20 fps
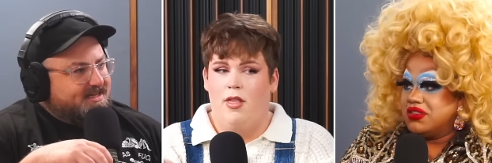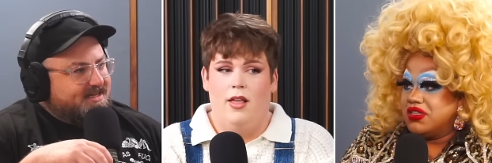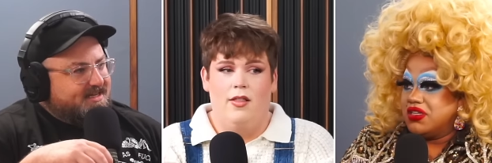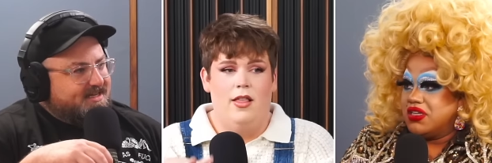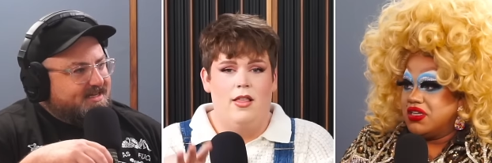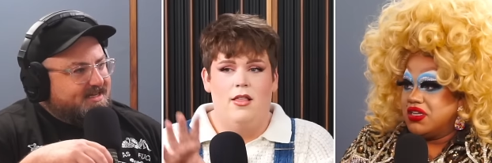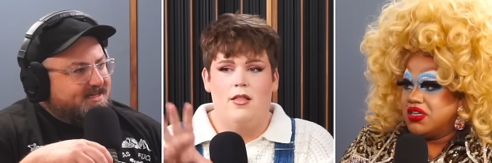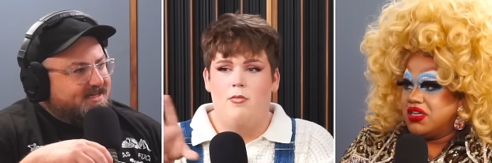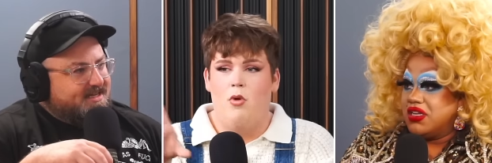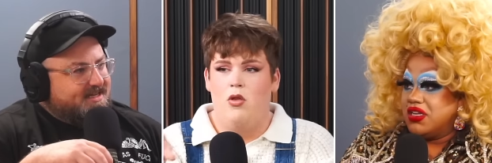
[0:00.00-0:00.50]
Speaker 1: I was
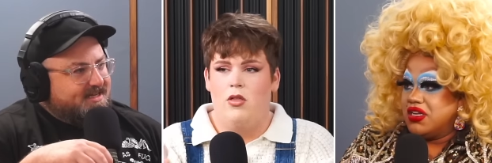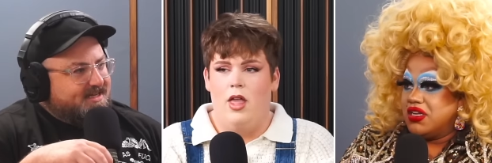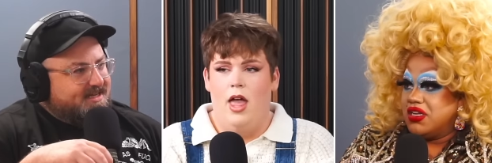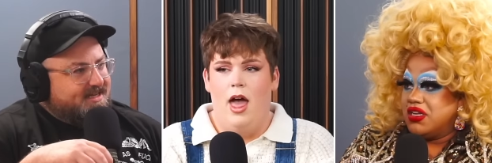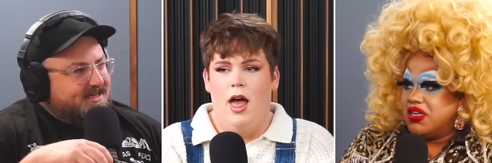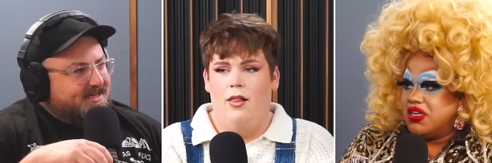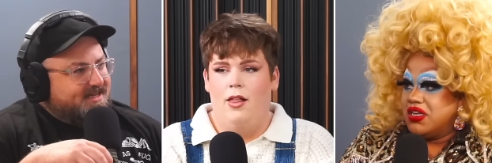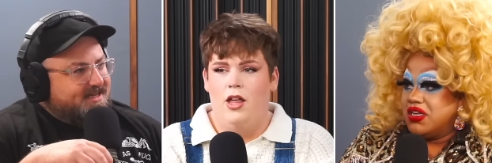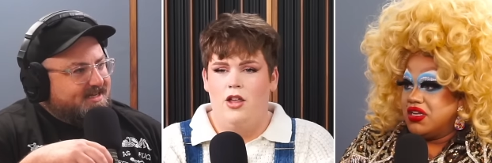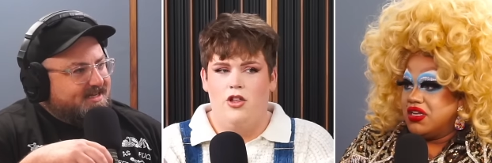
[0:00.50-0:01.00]
like, this is the most
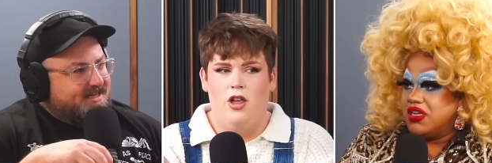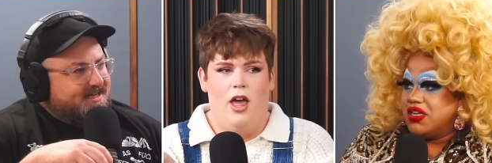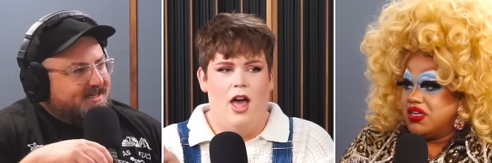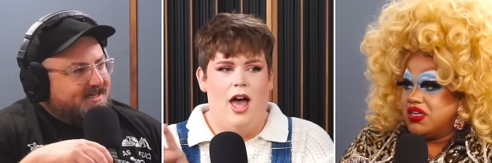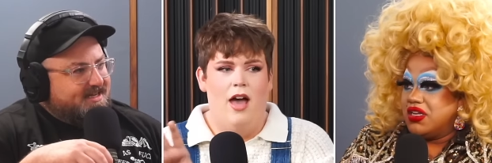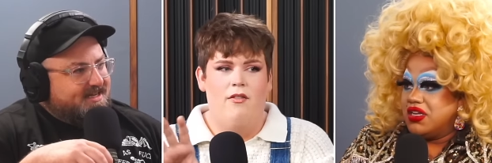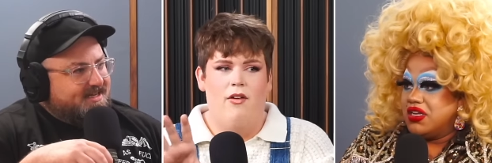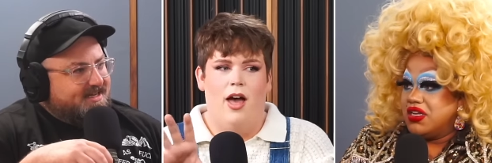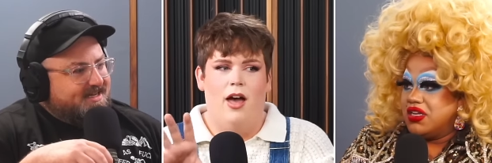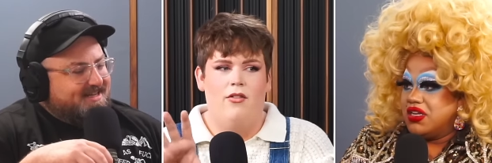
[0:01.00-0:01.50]
LA
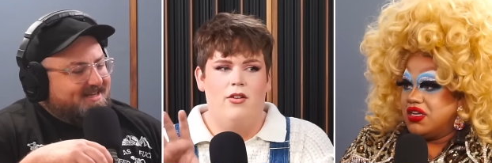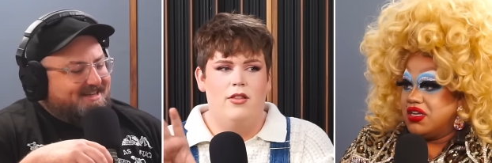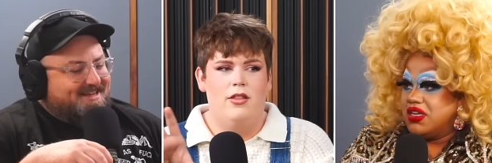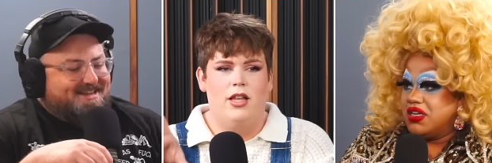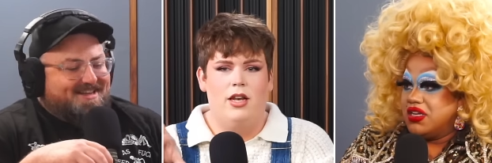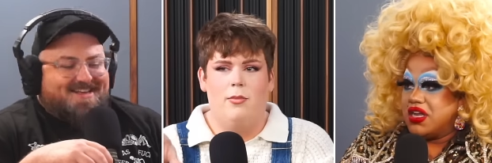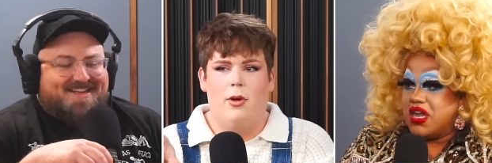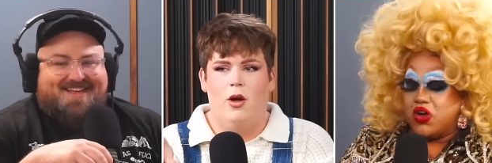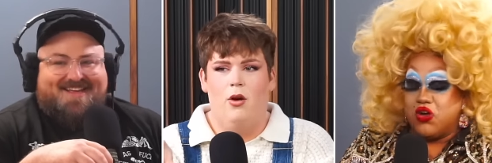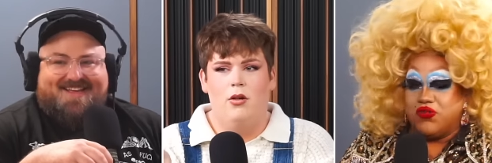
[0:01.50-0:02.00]
I've ever
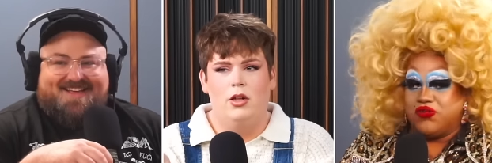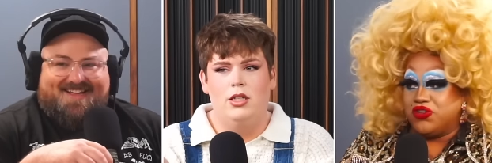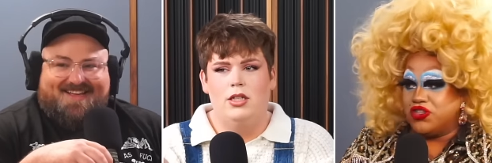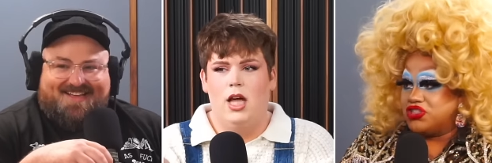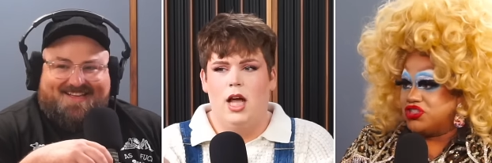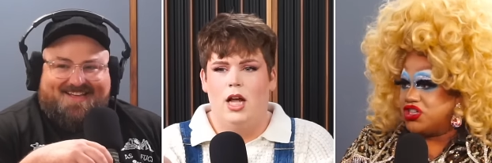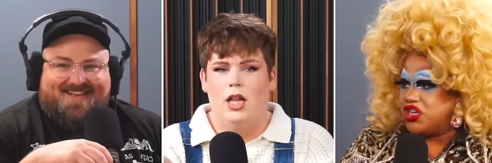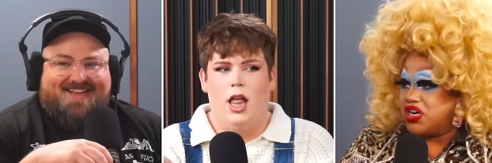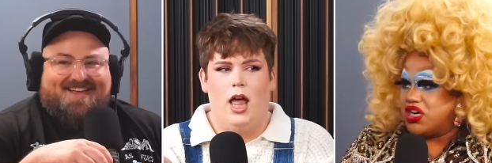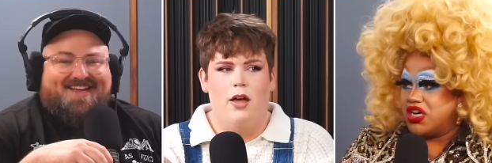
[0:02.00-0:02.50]
seen in my oh, whole
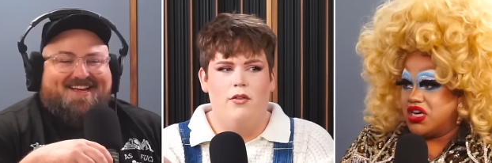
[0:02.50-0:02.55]
entire sure.